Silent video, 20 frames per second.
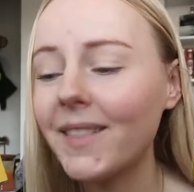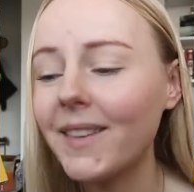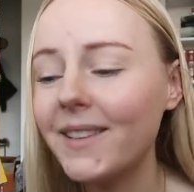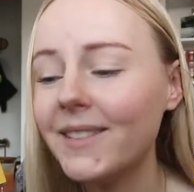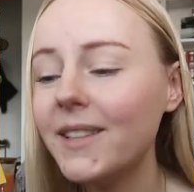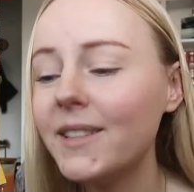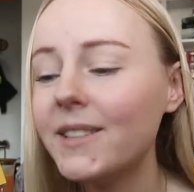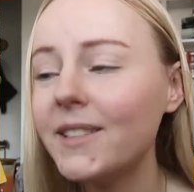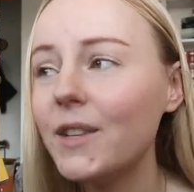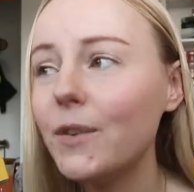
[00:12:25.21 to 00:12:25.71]
This
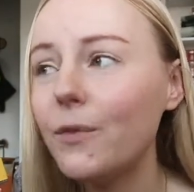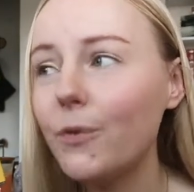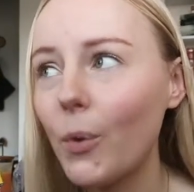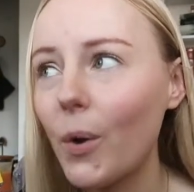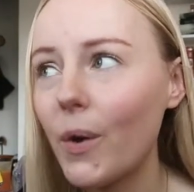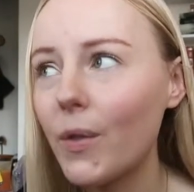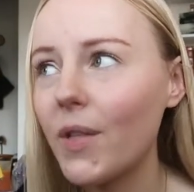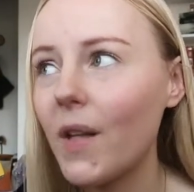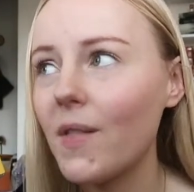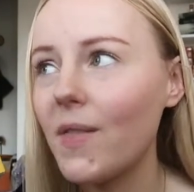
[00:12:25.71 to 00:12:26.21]
is the
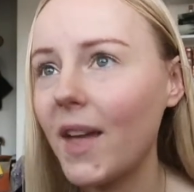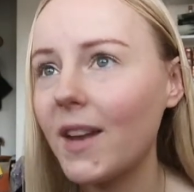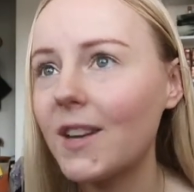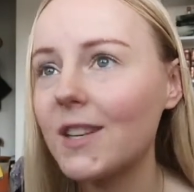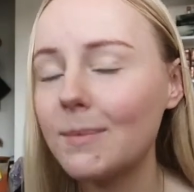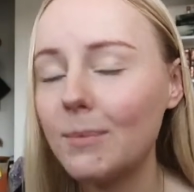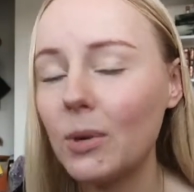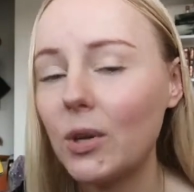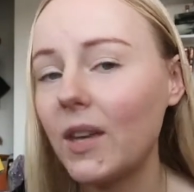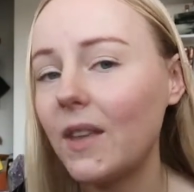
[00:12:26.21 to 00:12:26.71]
fourth and
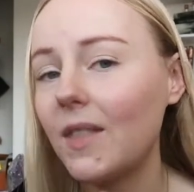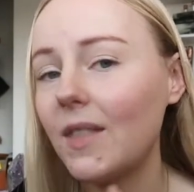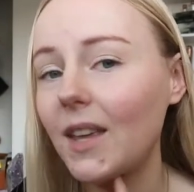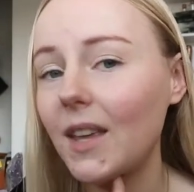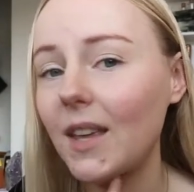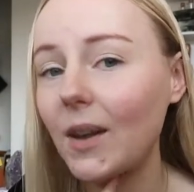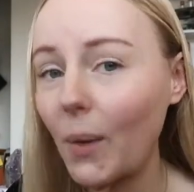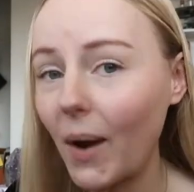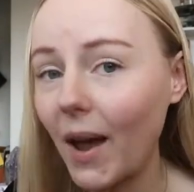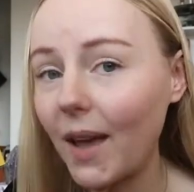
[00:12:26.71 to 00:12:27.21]
latest book in the
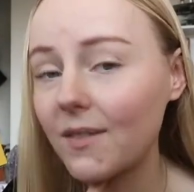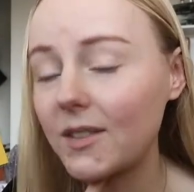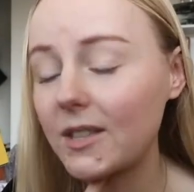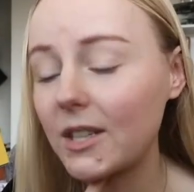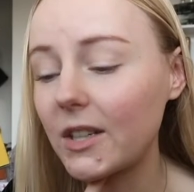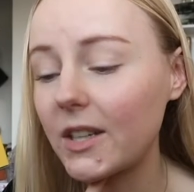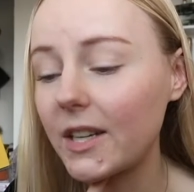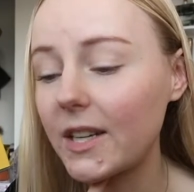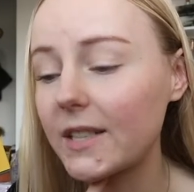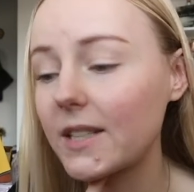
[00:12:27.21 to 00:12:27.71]
Grave
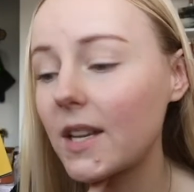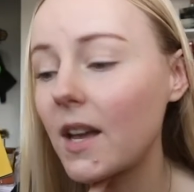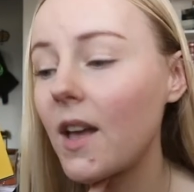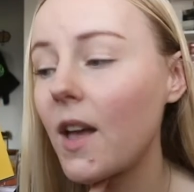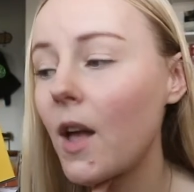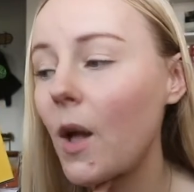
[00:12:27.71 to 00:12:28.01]
series,